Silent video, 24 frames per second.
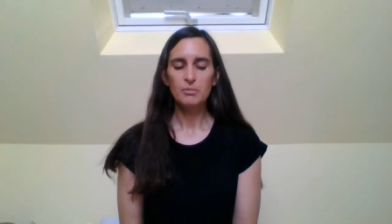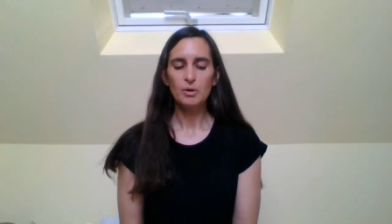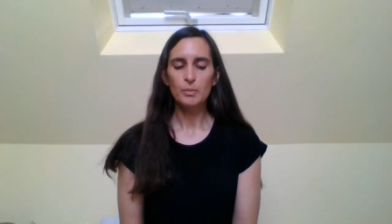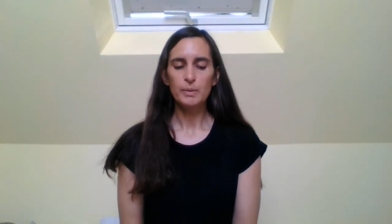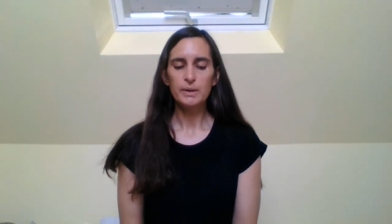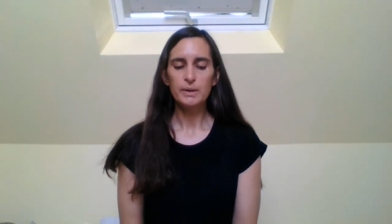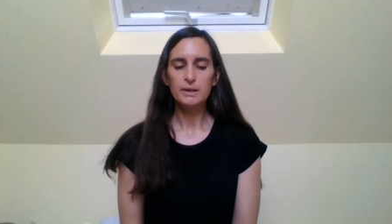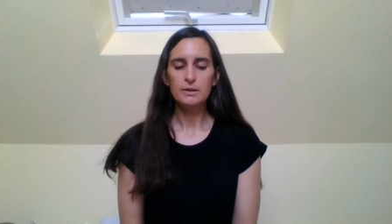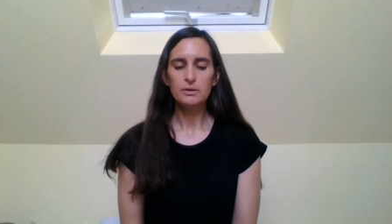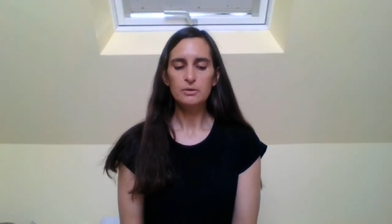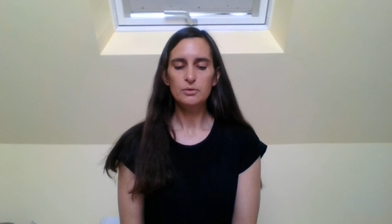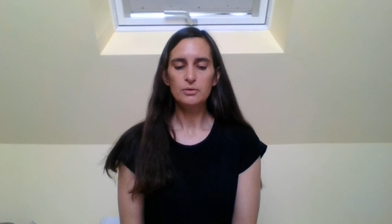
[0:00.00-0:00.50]
but
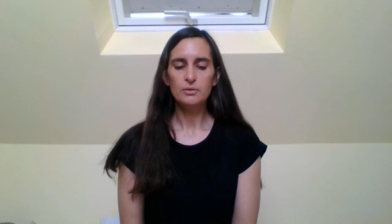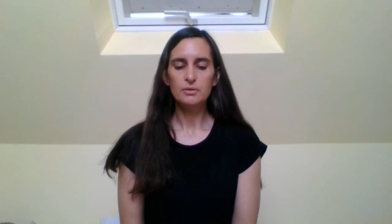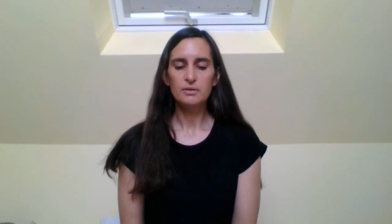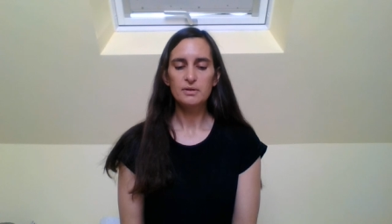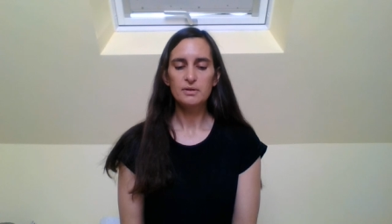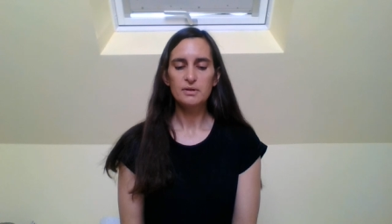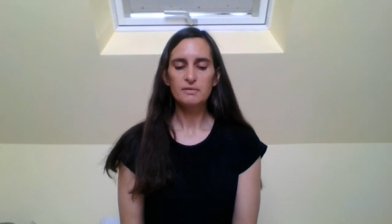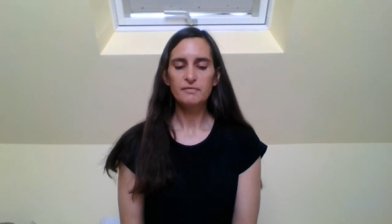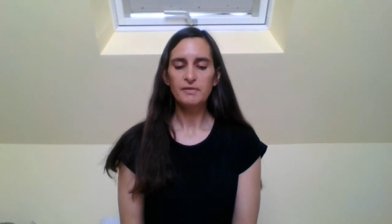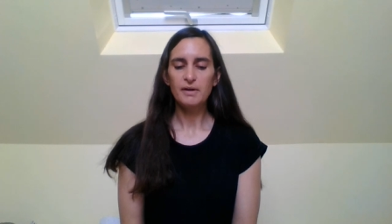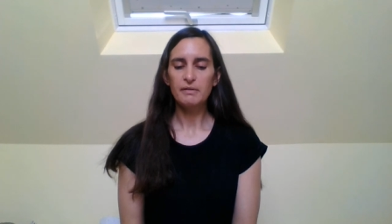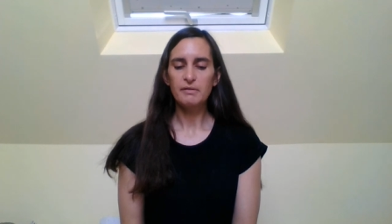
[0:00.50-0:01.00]
we
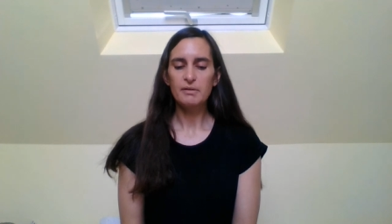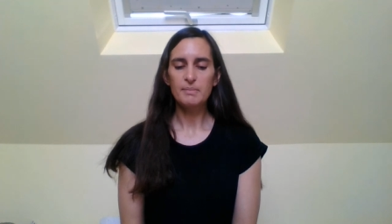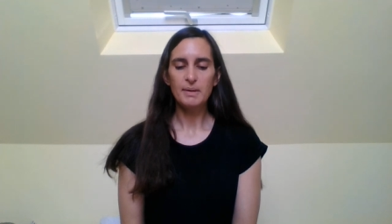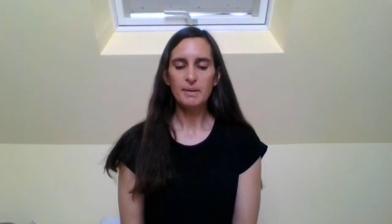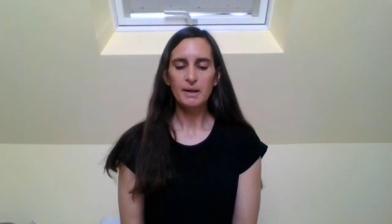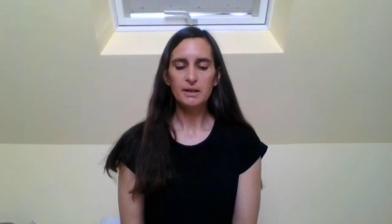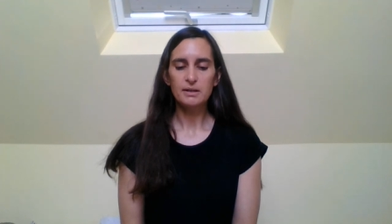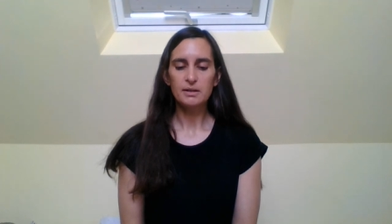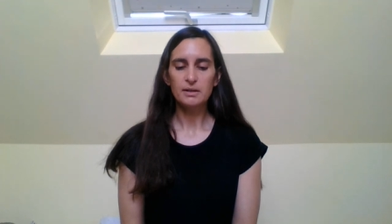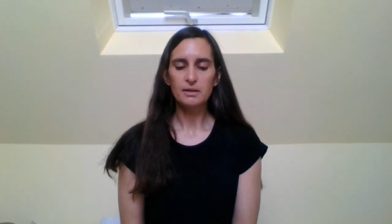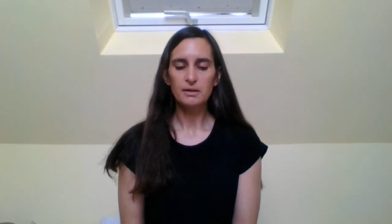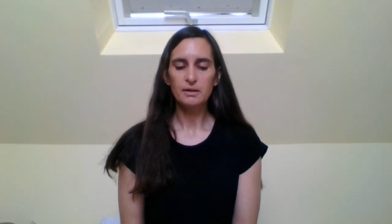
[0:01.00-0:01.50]
lose. Very
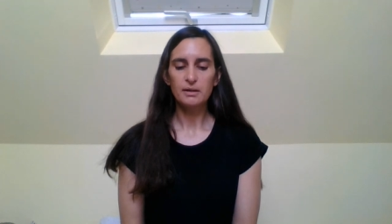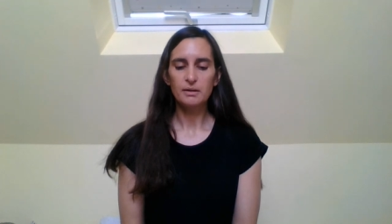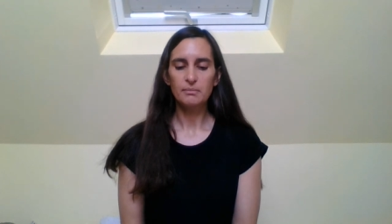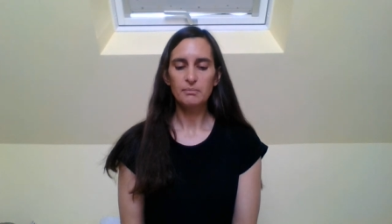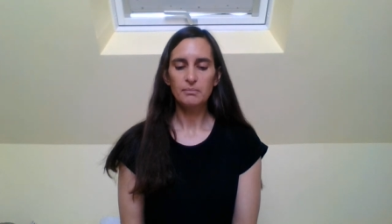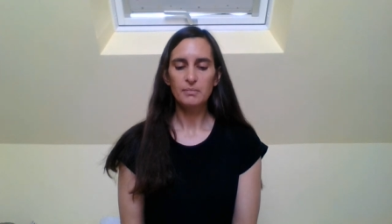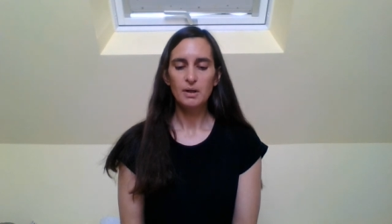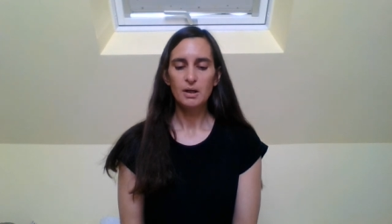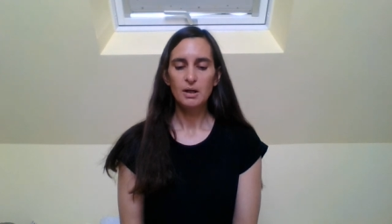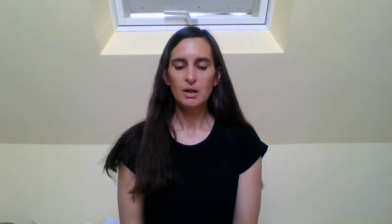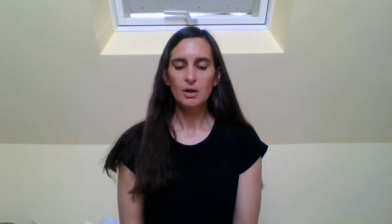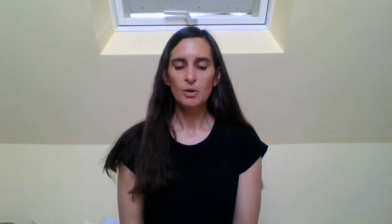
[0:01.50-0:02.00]
bad
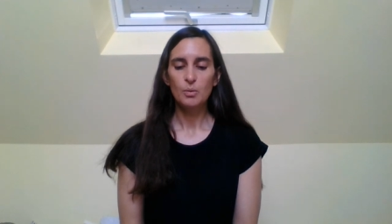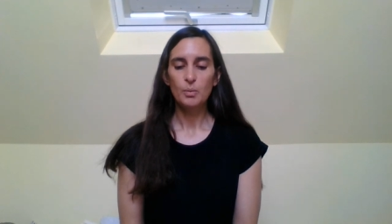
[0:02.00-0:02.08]
time.